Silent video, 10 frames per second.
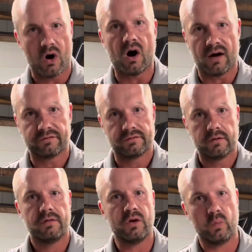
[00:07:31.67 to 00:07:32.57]
off
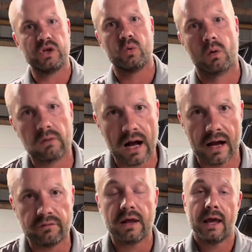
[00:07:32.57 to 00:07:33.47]
than when you arrived.